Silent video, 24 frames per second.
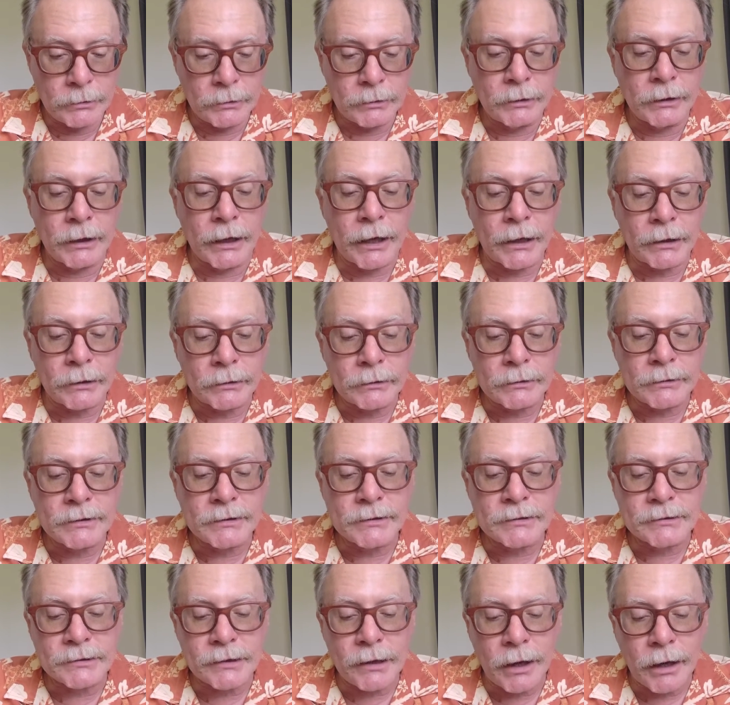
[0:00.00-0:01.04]
Yet
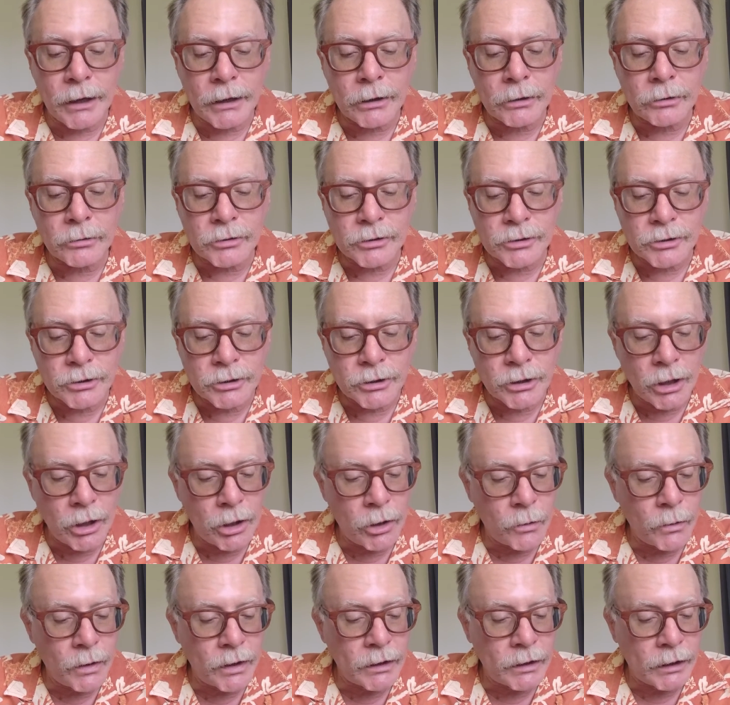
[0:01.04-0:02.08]
desire to
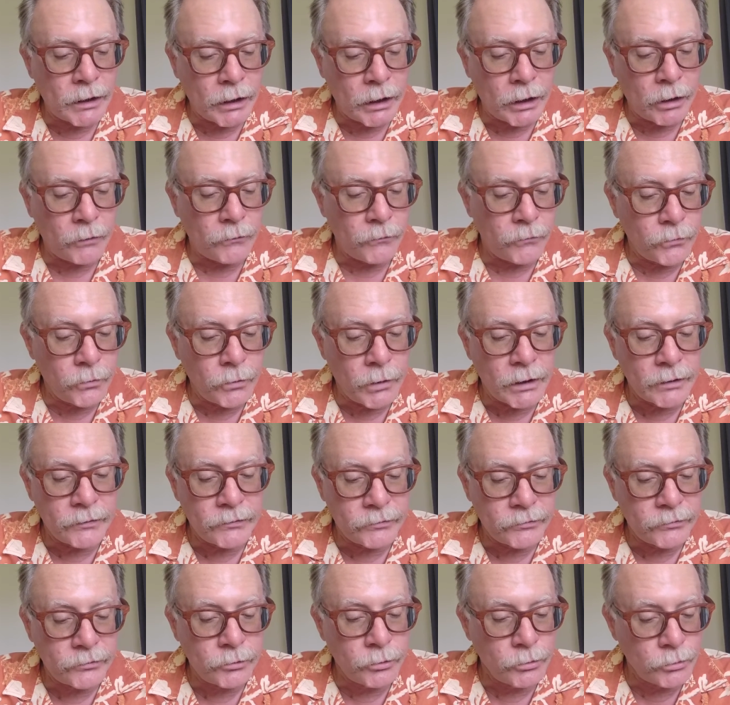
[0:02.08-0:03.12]
know and care for
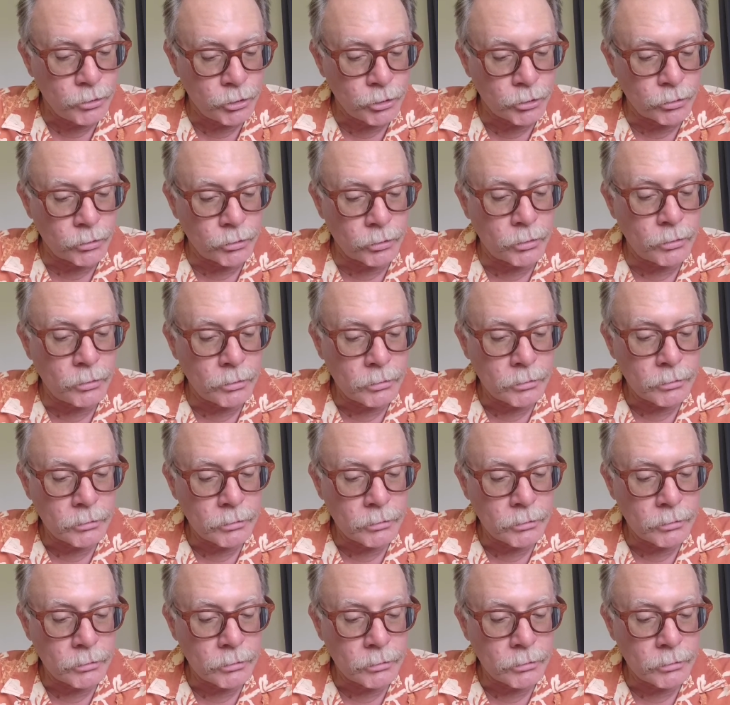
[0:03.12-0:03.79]
us, you do,